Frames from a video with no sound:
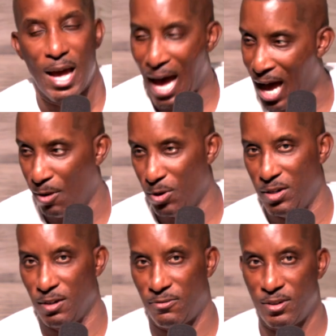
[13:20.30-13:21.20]
Our
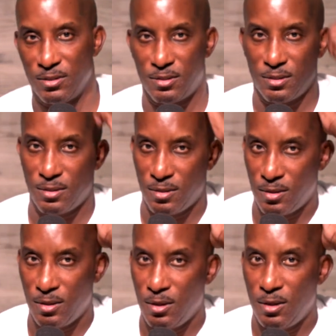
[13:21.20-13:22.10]
difference.
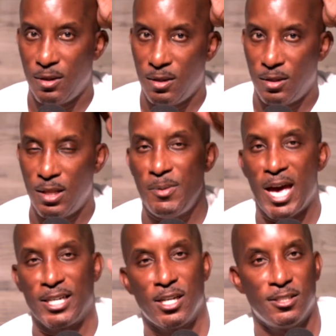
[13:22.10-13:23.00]
Let me
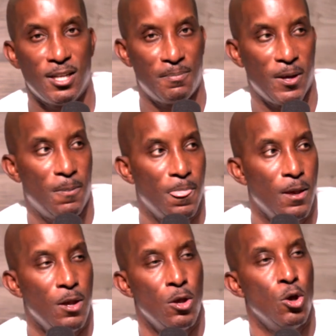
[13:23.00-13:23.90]
ask y'all something.
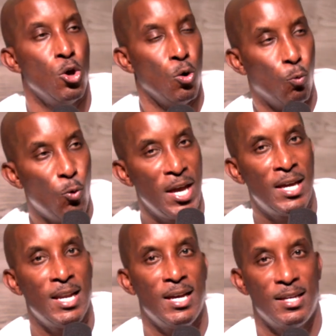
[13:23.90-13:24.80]

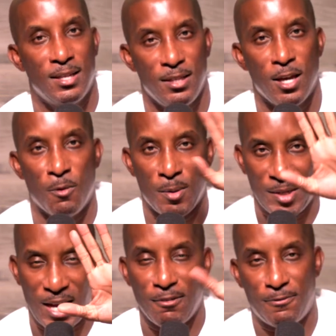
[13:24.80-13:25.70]
When, y'all remember
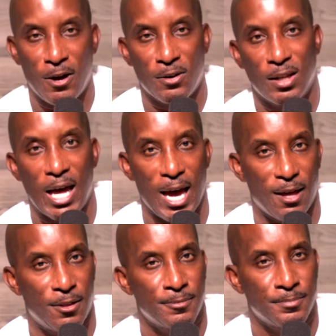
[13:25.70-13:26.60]
David fought
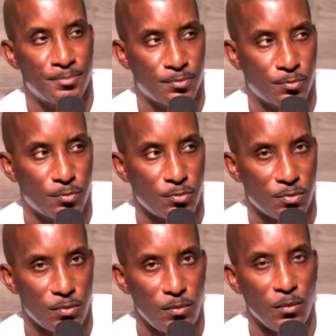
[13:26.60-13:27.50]
Goliath,
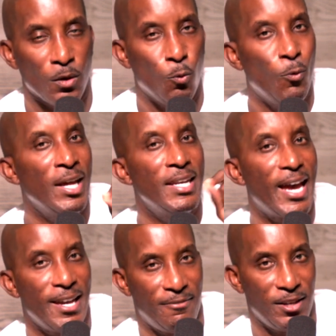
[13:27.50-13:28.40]
when
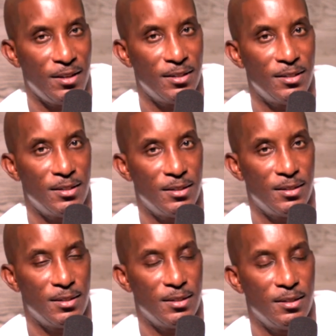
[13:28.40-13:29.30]
David
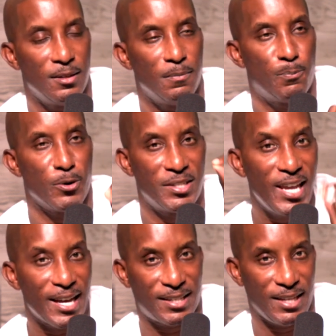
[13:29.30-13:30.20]

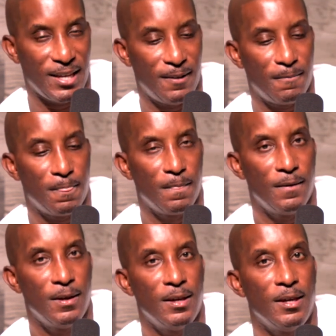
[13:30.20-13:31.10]
protected
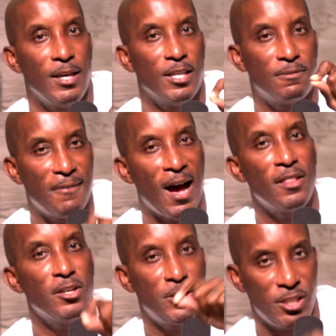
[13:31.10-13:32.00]
his
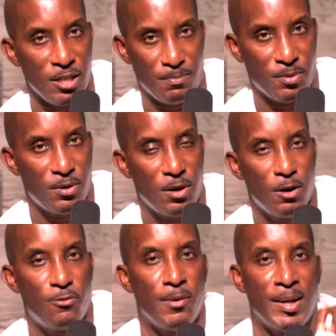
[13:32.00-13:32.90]
father's sheep
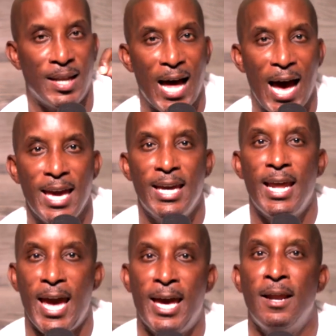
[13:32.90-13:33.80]
from a lion
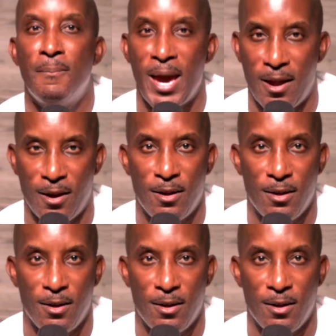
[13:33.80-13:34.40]
and a bear,